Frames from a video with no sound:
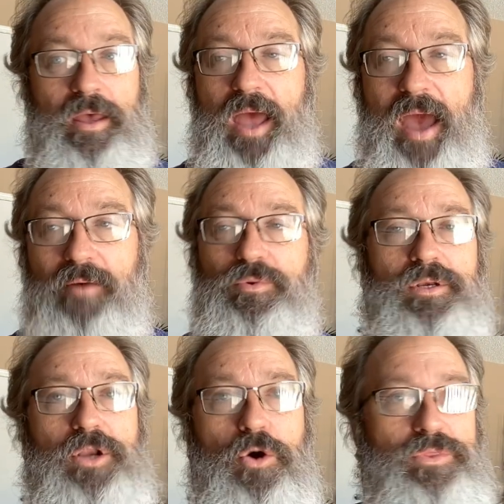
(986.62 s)
I would
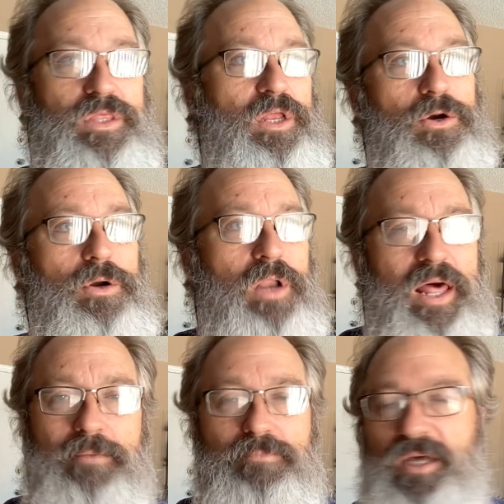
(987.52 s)
know that there are a
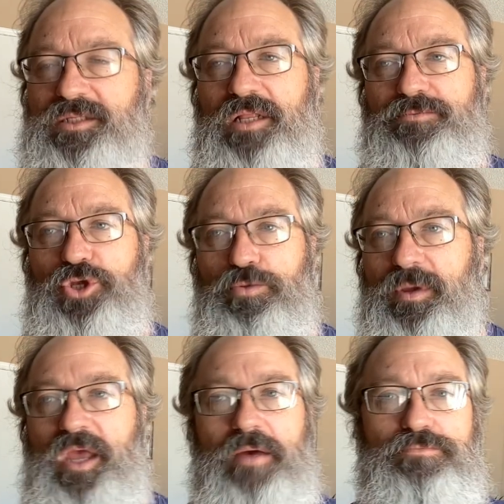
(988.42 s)
lot of Muslims who
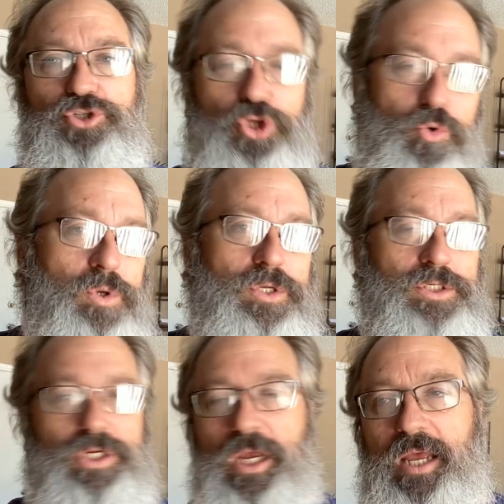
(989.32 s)
become
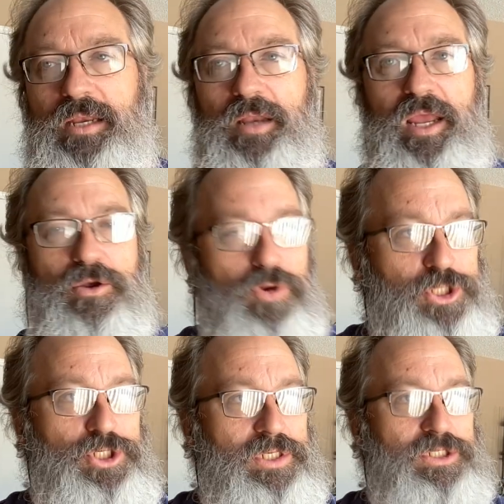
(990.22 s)
Jewish and, and
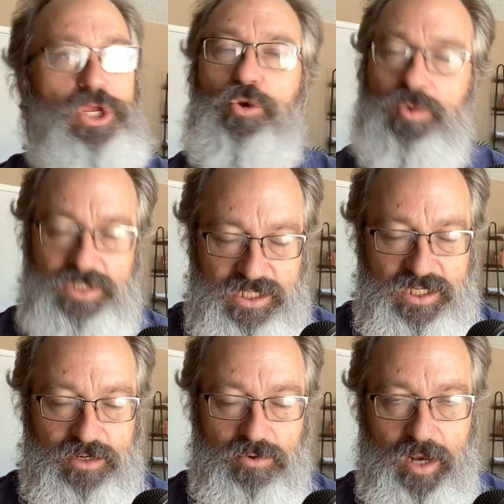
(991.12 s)
Christians who would
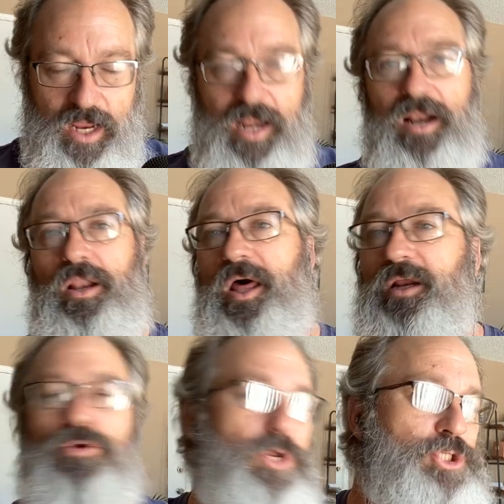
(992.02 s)
disagree, and a lot
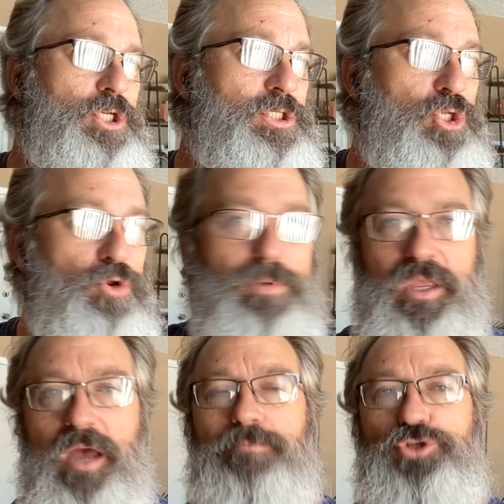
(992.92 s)
of Christians who
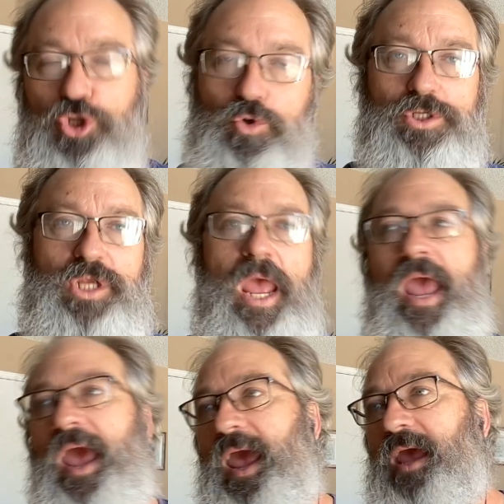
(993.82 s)
become Jewish
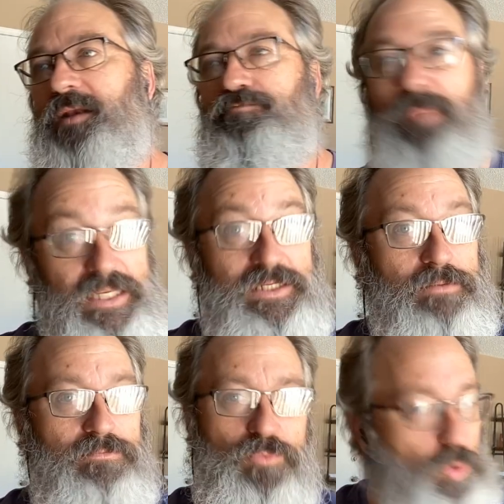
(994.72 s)
and
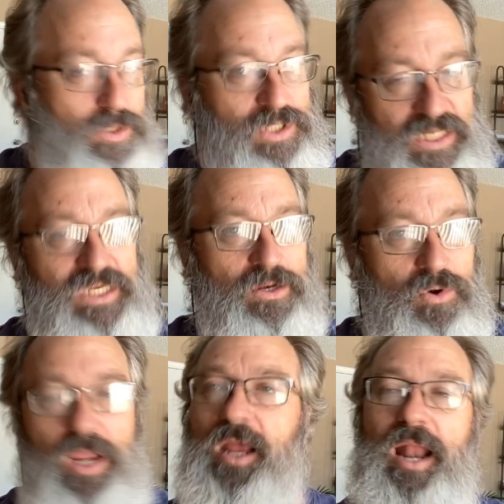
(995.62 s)
Muslim would
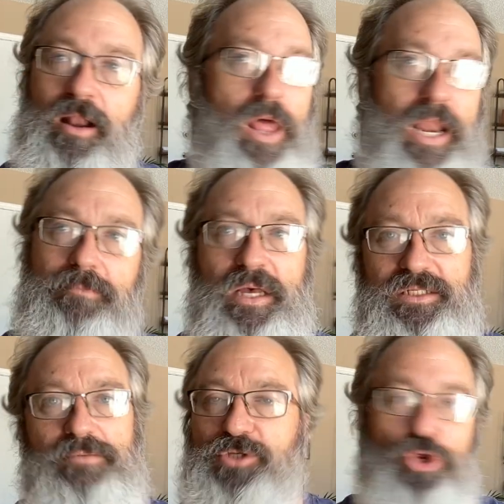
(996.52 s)
disagree, and a lot of
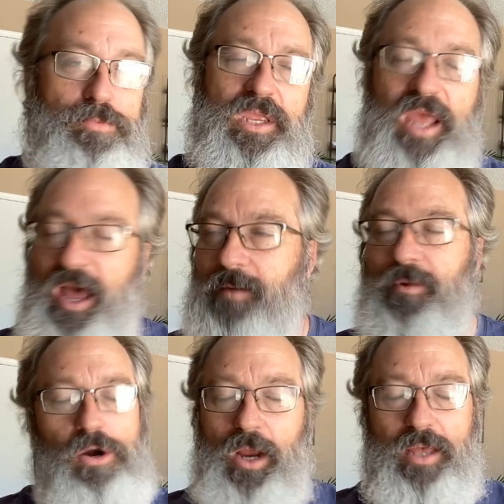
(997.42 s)
Muslims who become
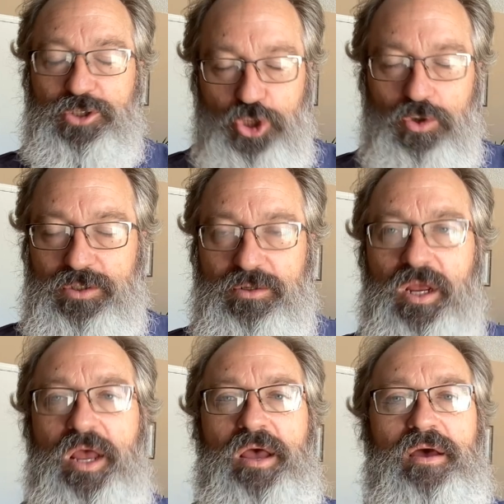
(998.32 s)
or uh, Jewish
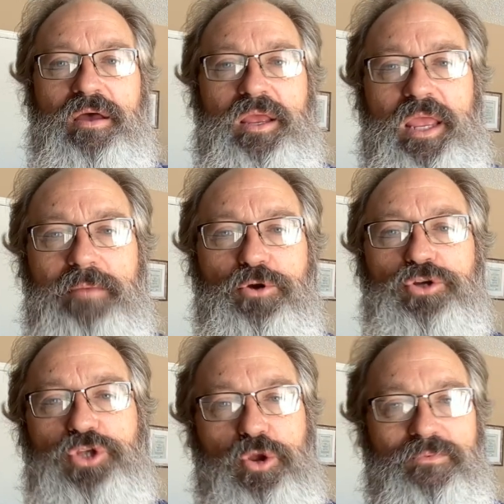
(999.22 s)

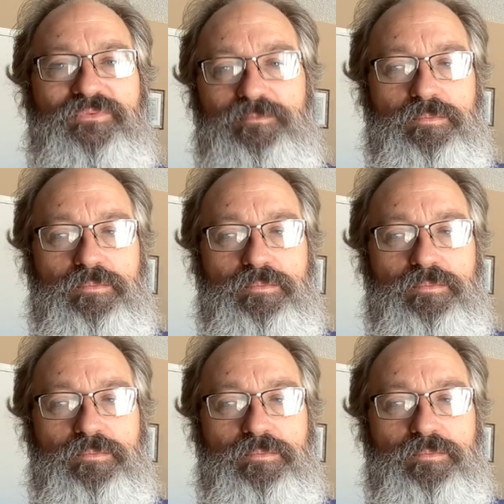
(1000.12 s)
Hebrews who